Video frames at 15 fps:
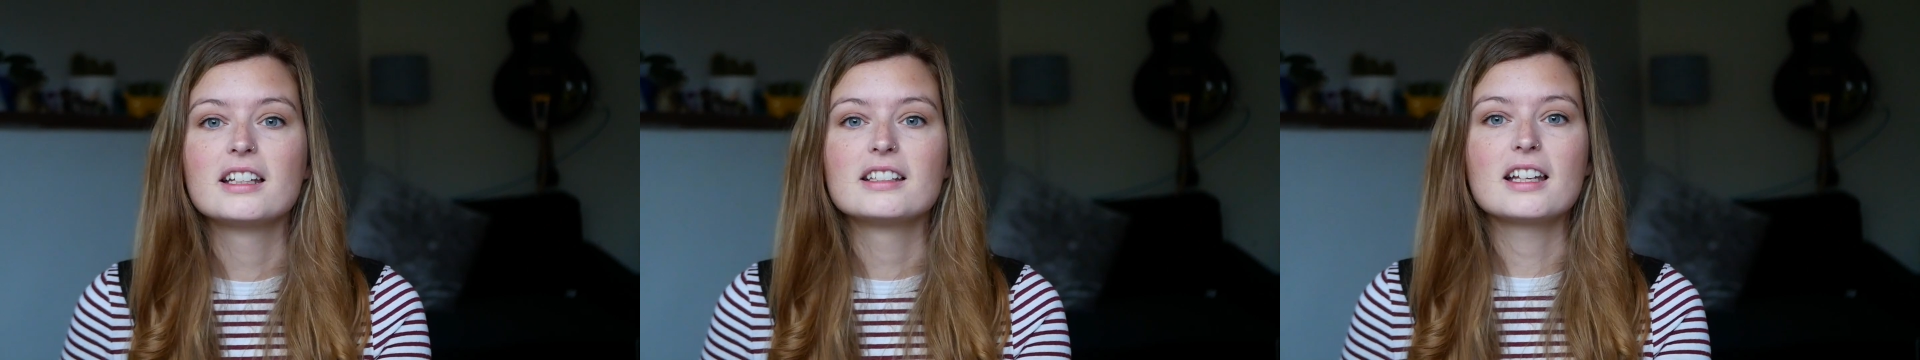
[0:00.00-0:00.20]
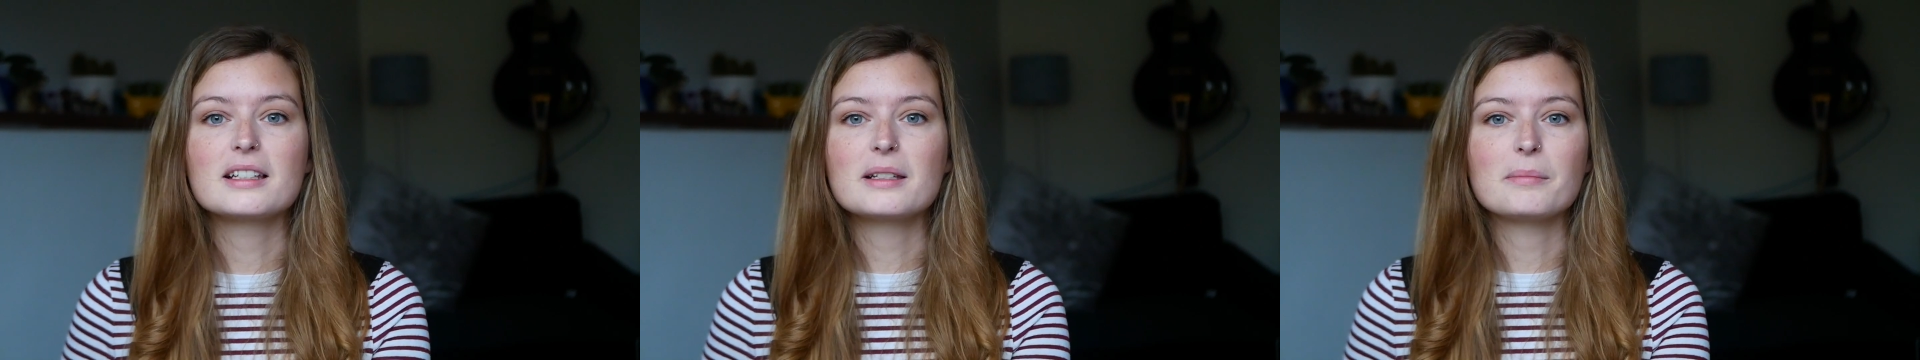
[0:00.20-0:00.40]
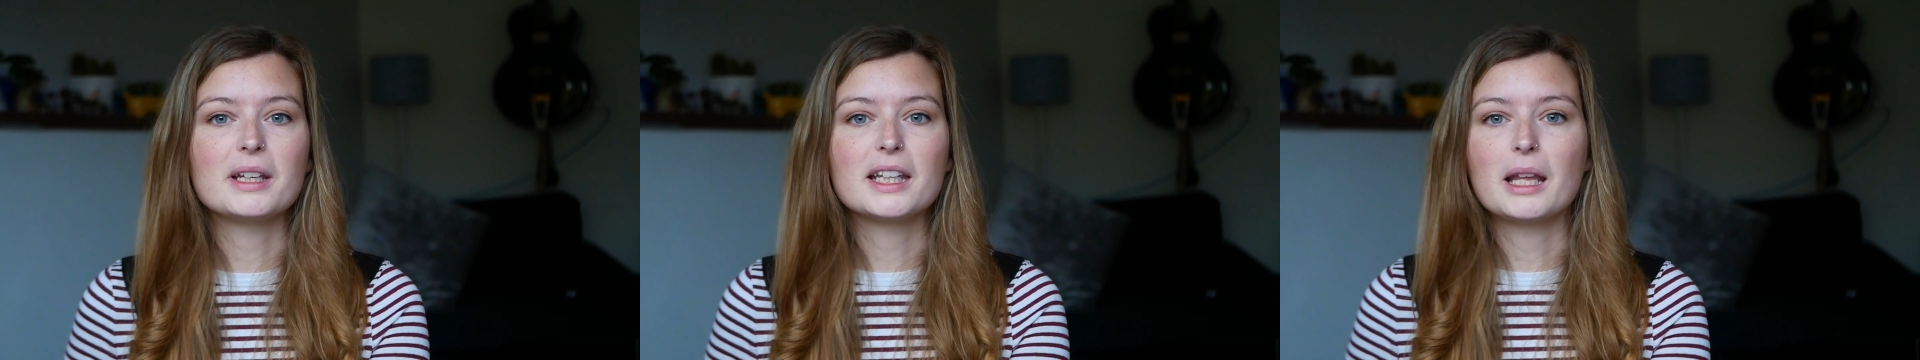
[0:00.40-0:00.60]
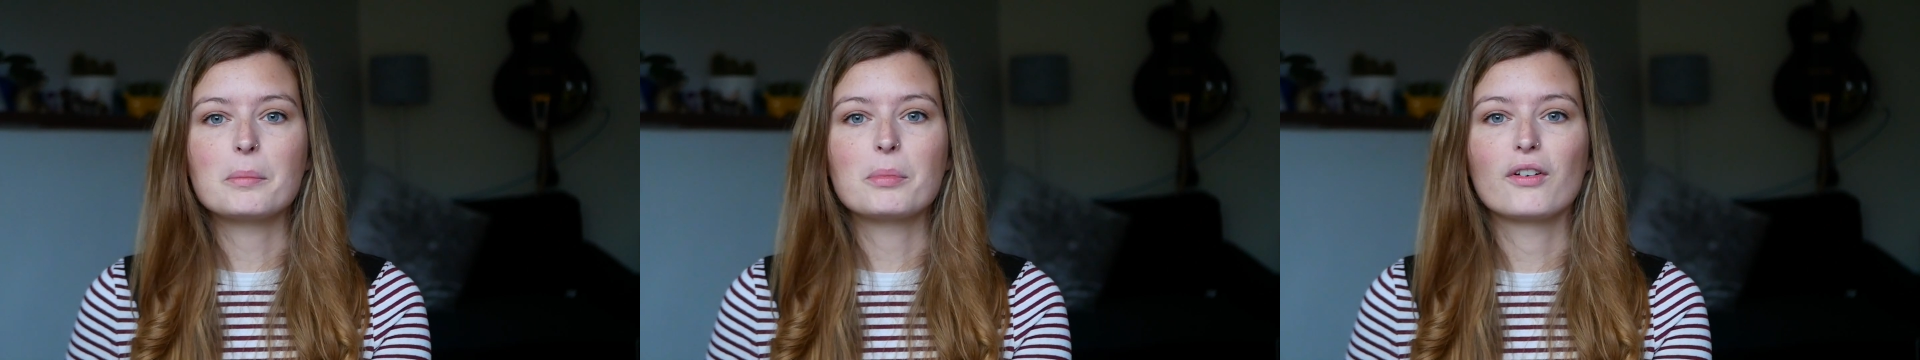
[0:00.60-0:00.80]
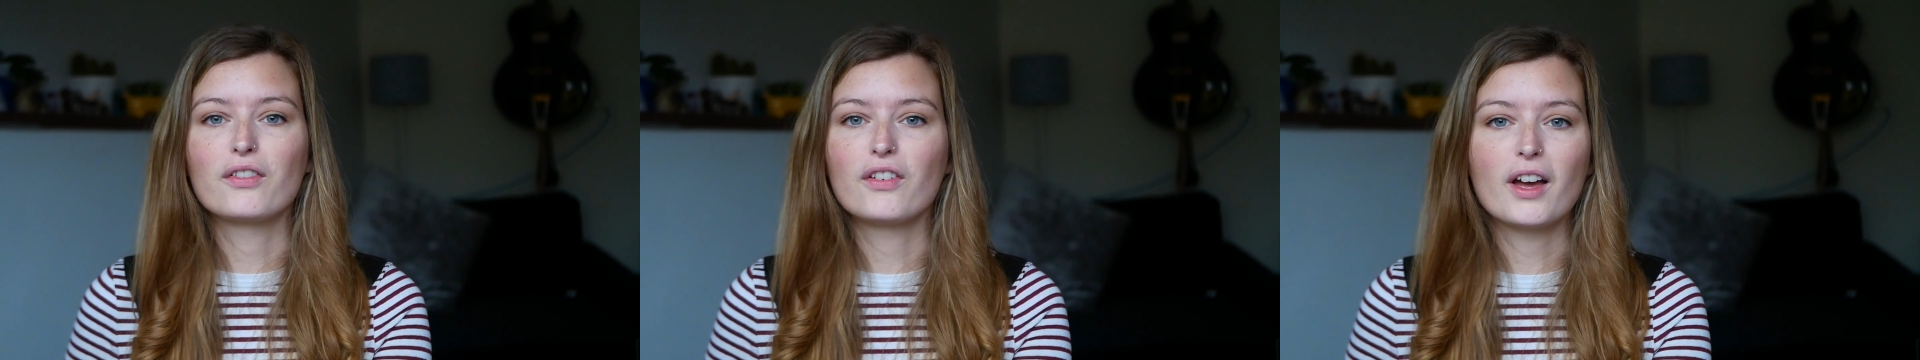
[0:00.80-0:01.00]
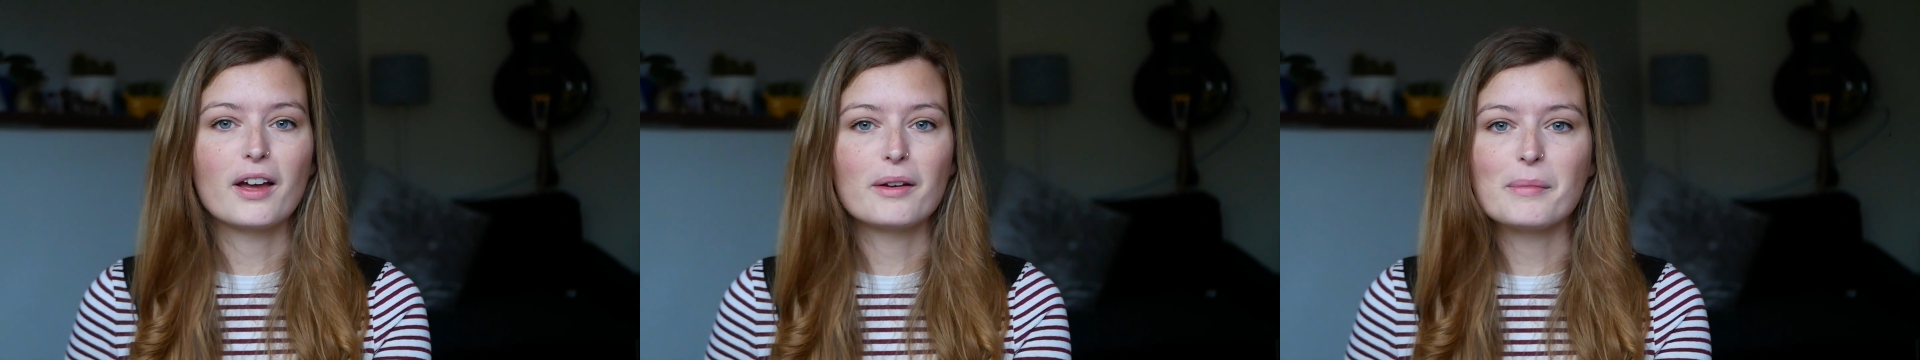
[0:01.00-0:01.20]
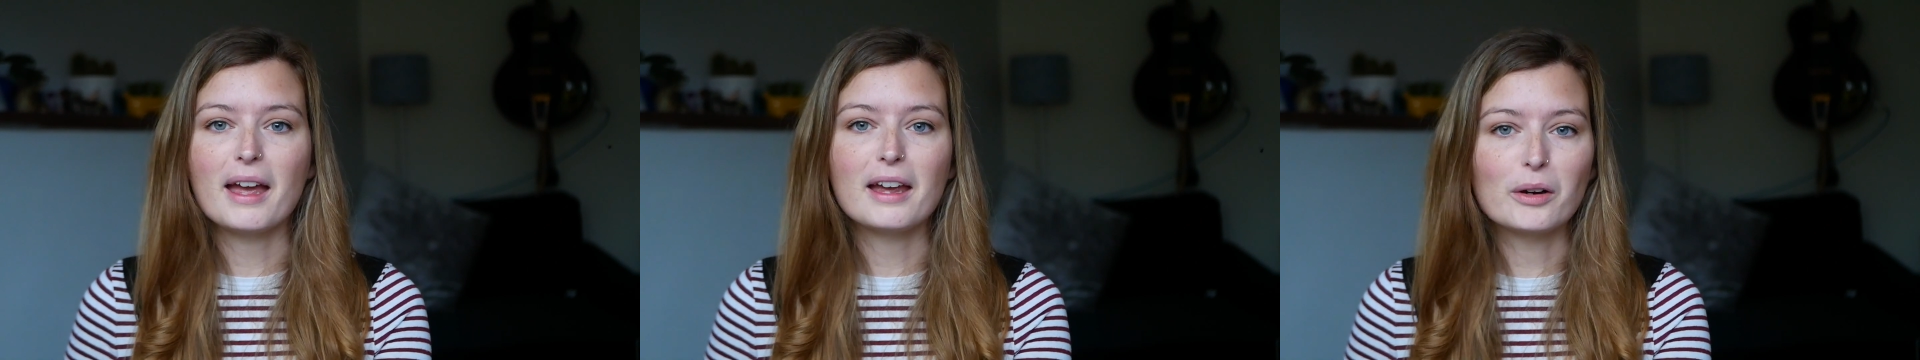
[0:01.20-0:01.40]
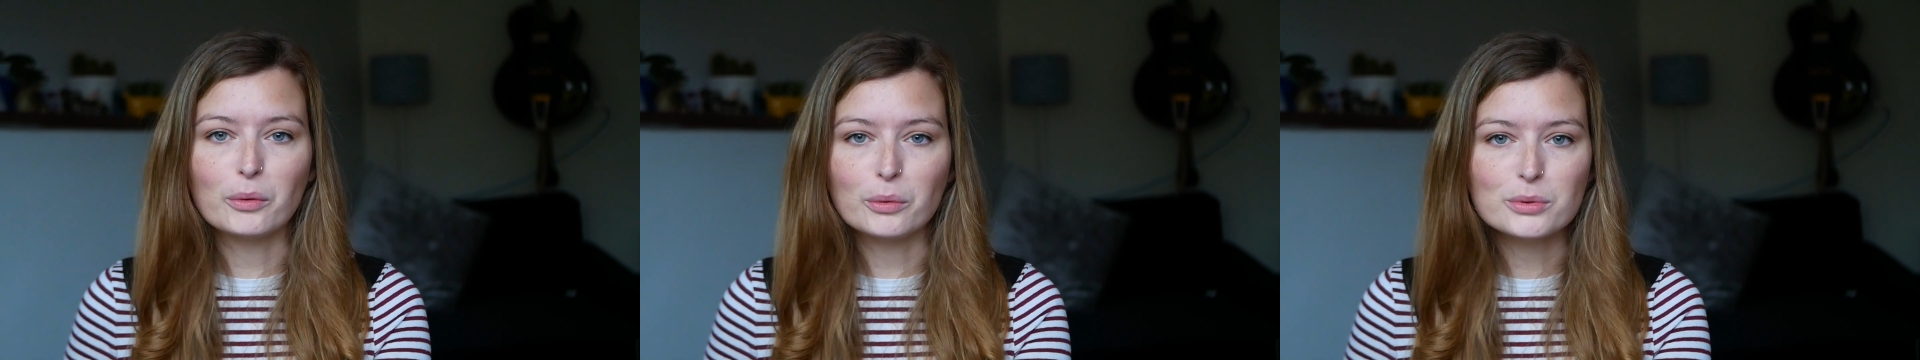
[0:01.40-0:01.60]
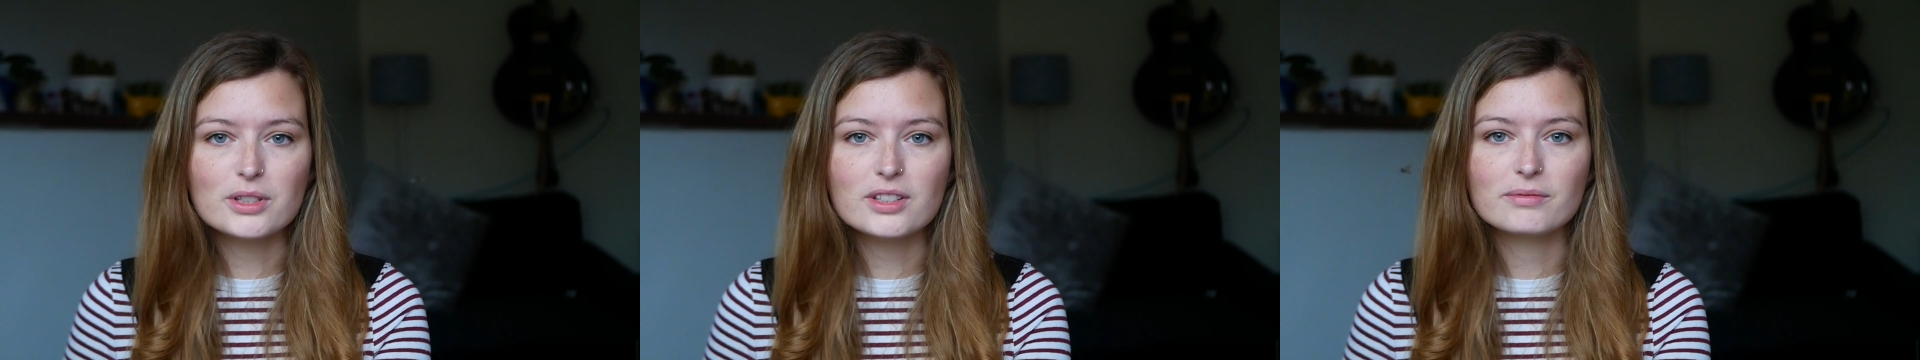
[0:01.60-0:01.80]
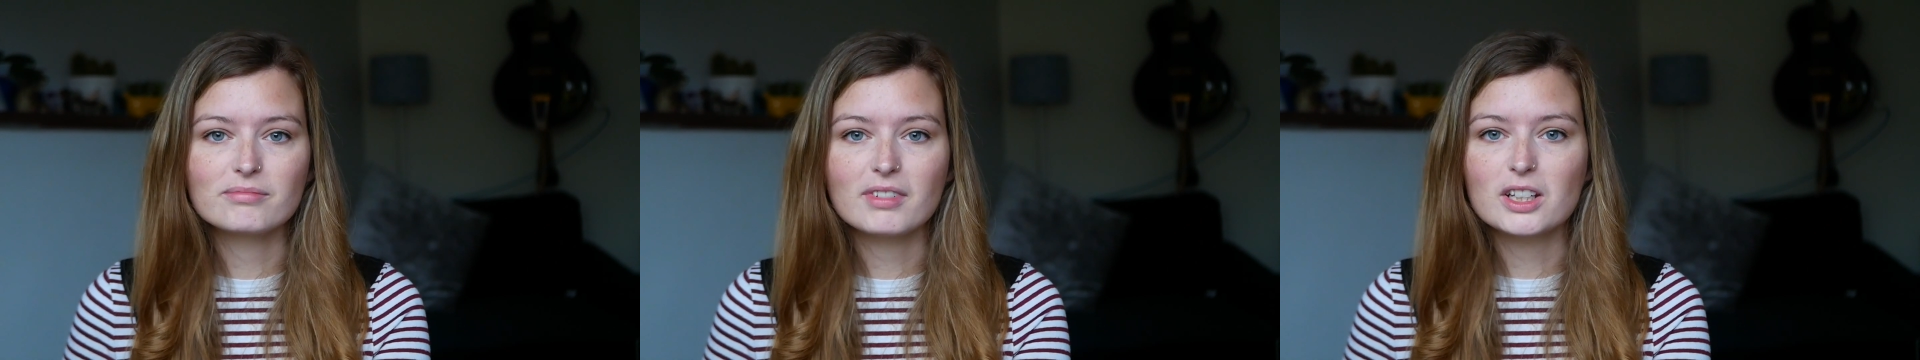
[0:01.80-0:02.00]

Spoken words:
doesn't mean they prefer males.